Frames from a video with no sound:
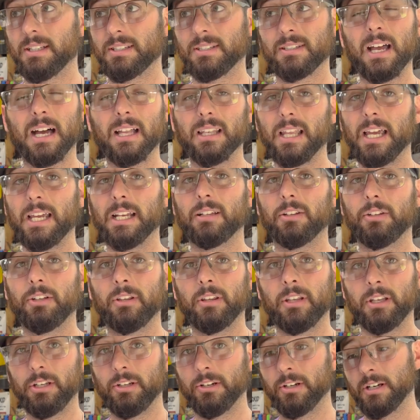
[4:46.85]
It's not likely
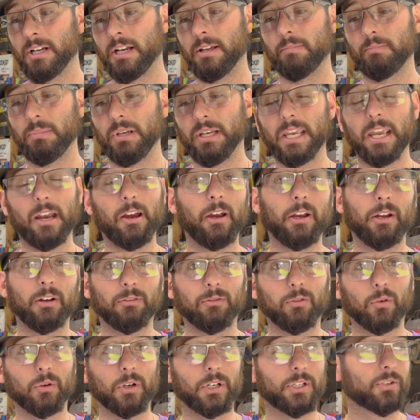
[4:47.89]
that you're gonna be carrying a
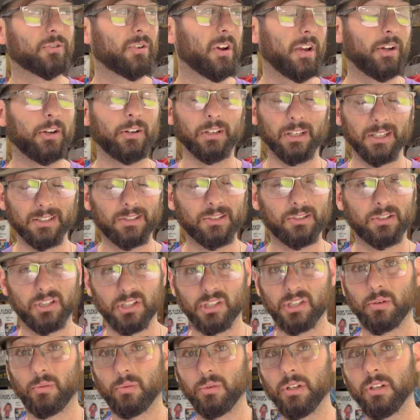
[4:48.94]
four inch grinder unless it's
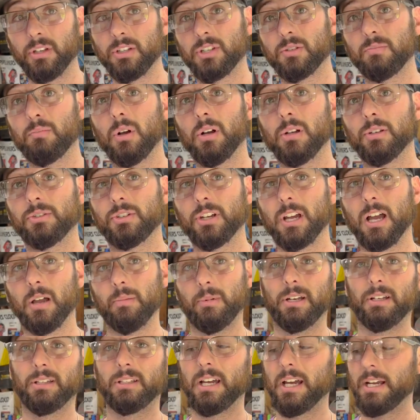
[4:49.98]
just a really small job
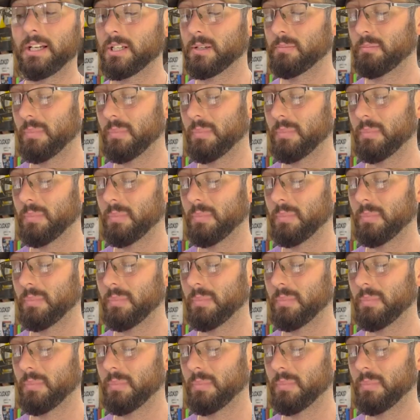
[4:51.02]
in a tight